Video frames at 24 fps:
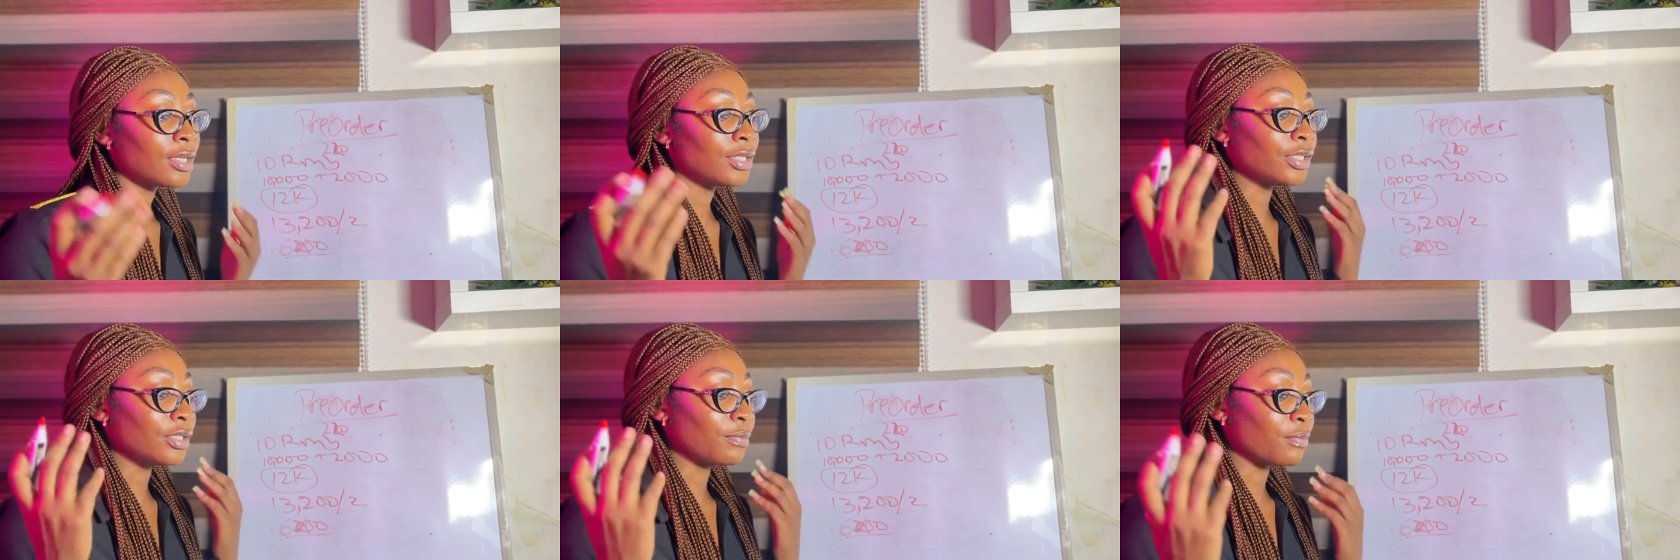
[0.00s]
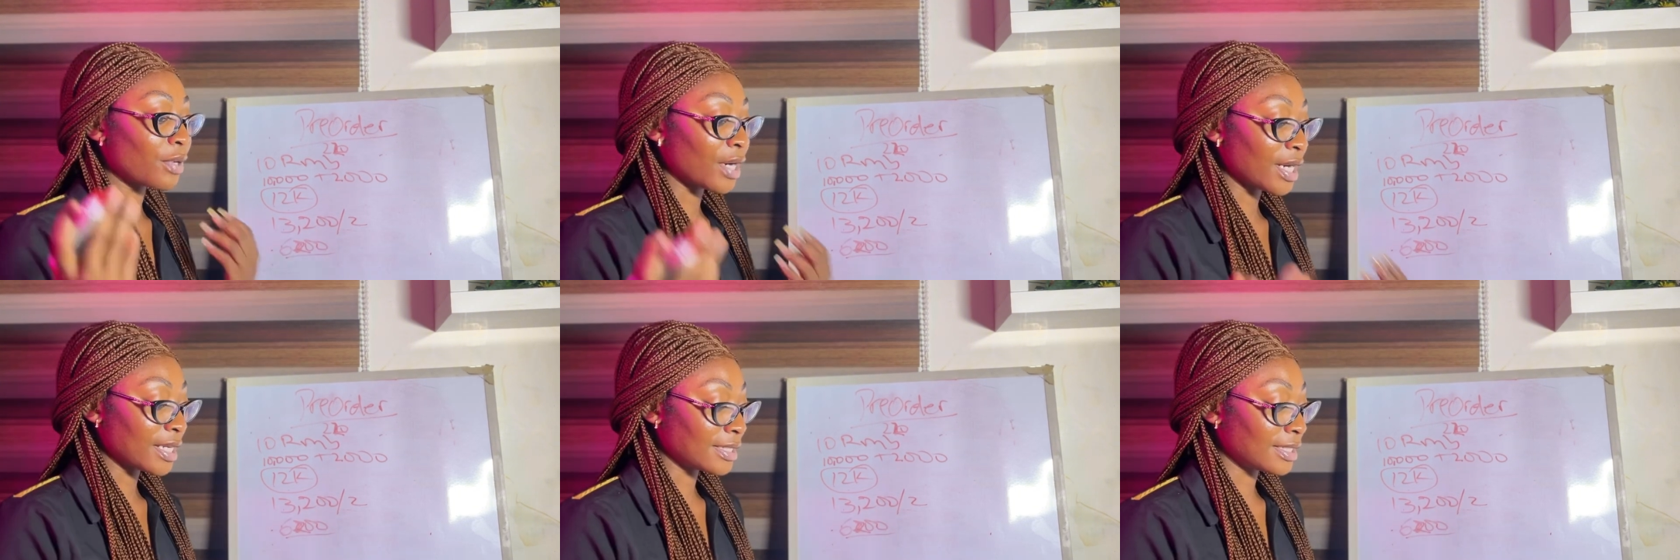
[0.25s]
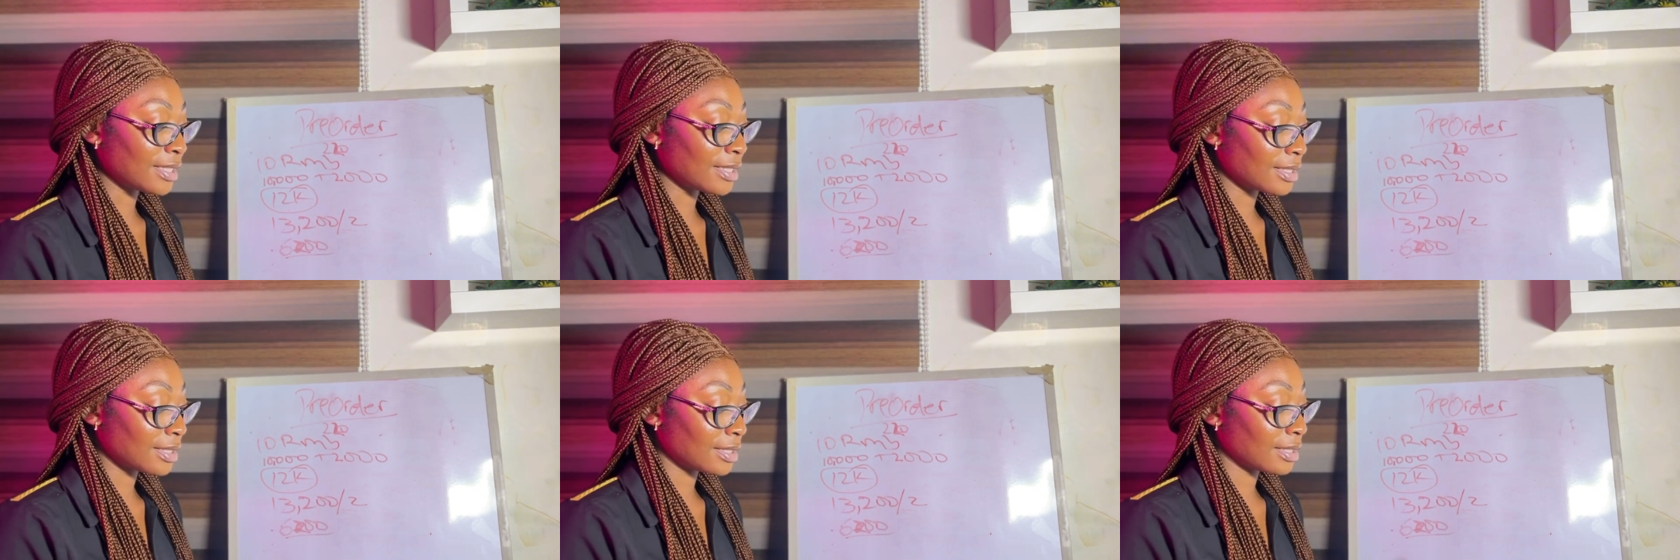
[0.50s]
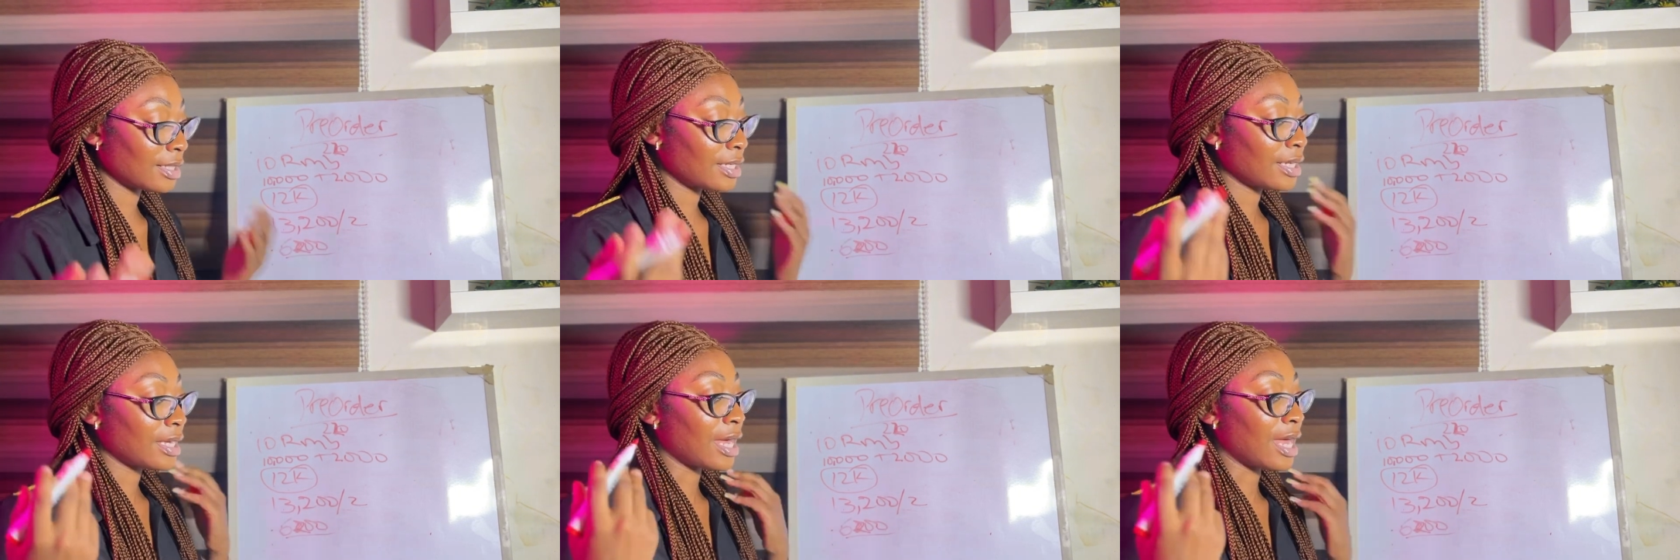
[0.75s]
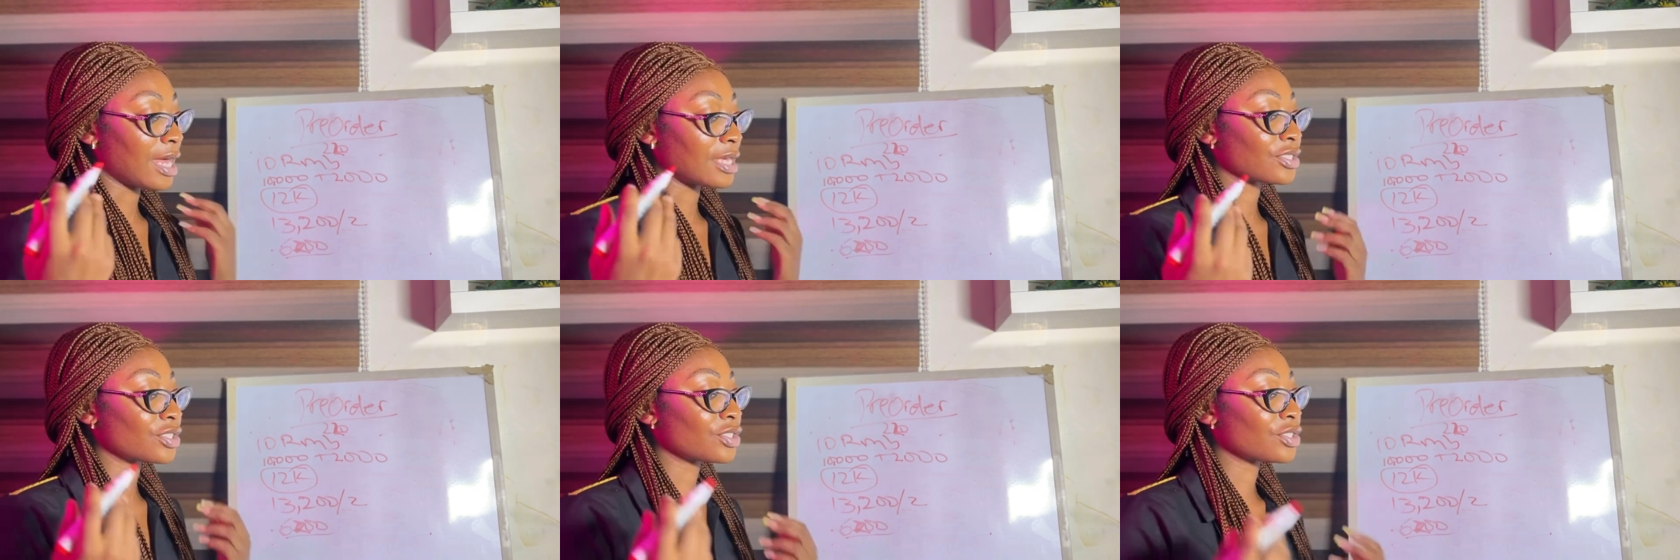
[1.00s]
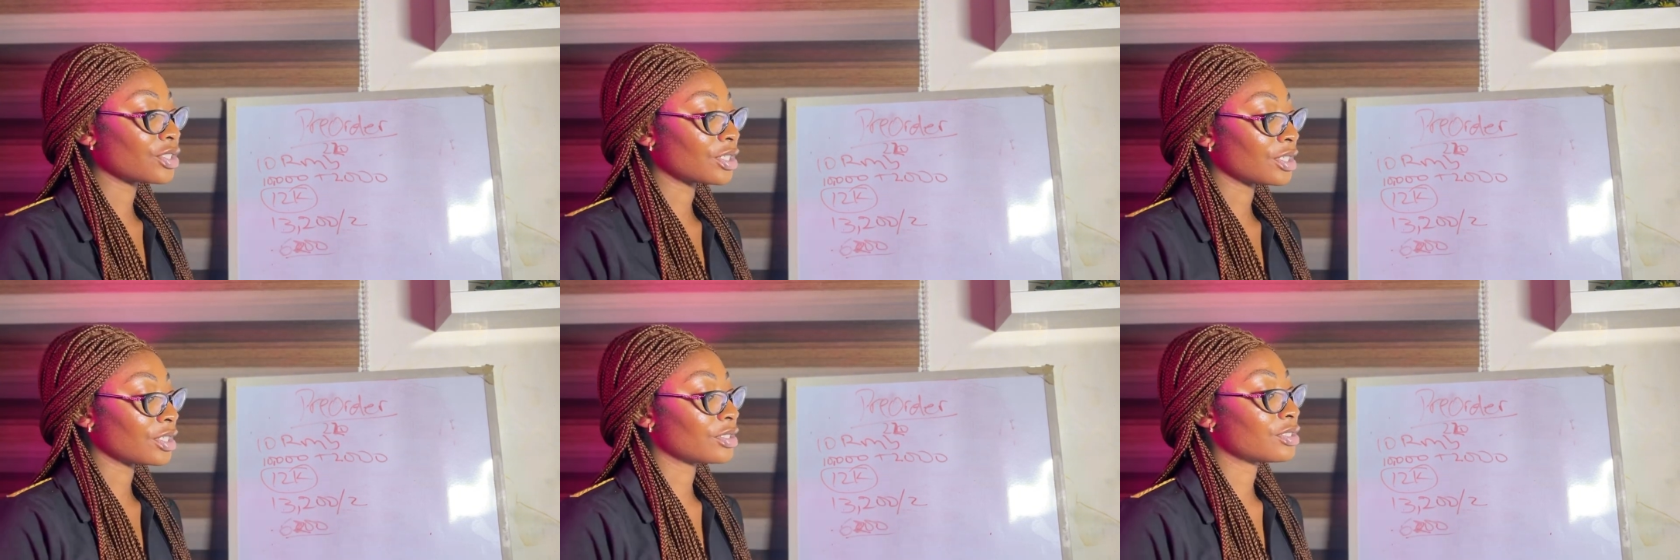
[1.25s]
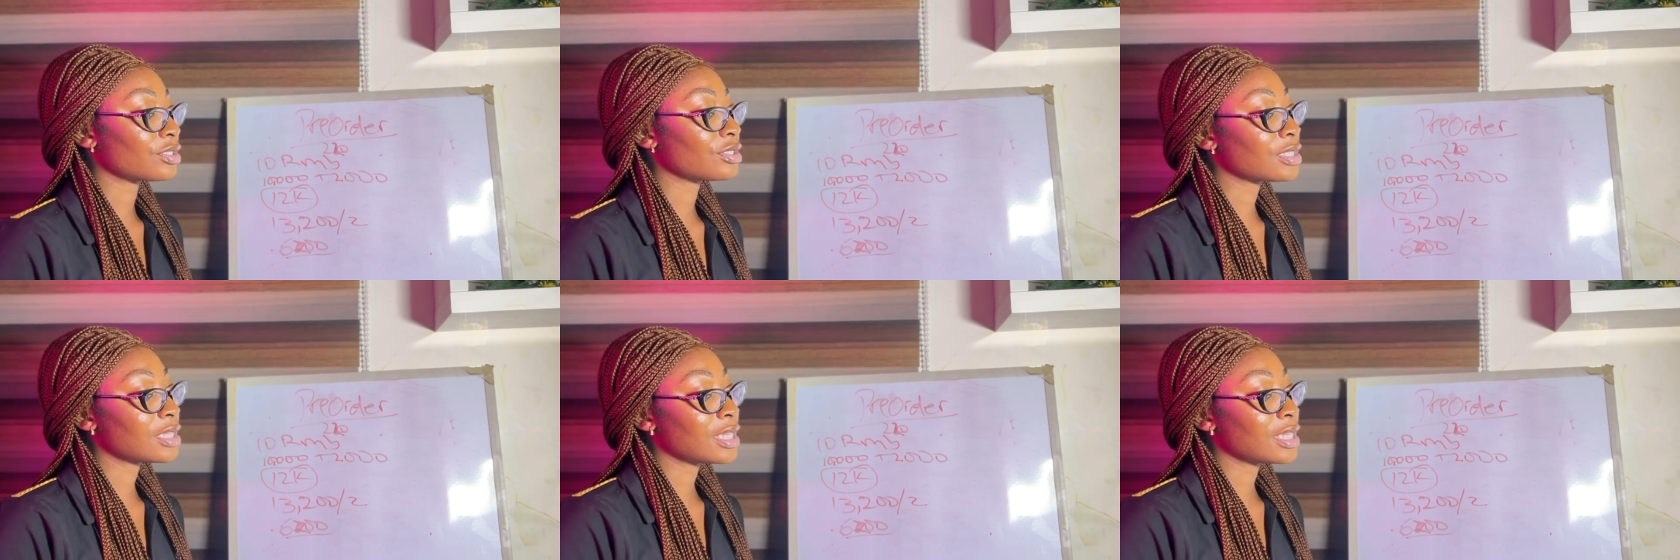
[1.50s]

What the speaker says: the prices has changed.